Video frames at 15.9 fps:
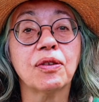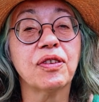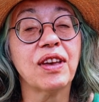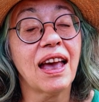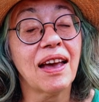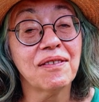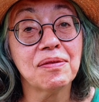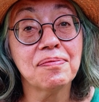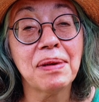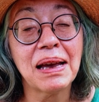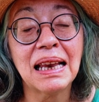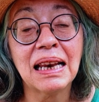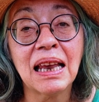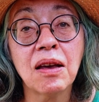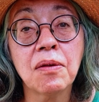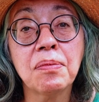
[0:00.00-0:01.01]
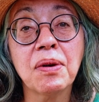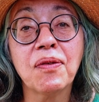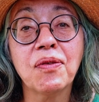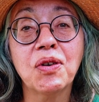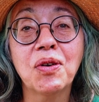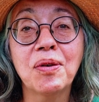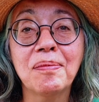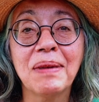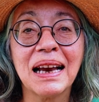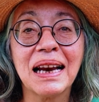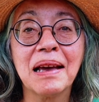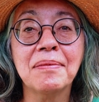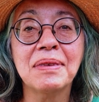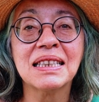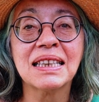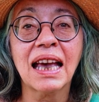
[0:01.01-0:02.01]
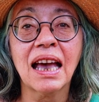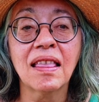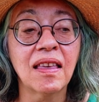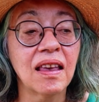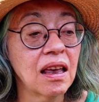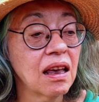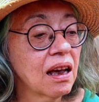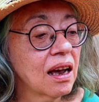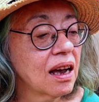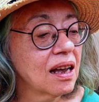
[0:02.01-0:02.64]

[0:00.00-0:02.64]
If you haven't been here before, my name is Kathy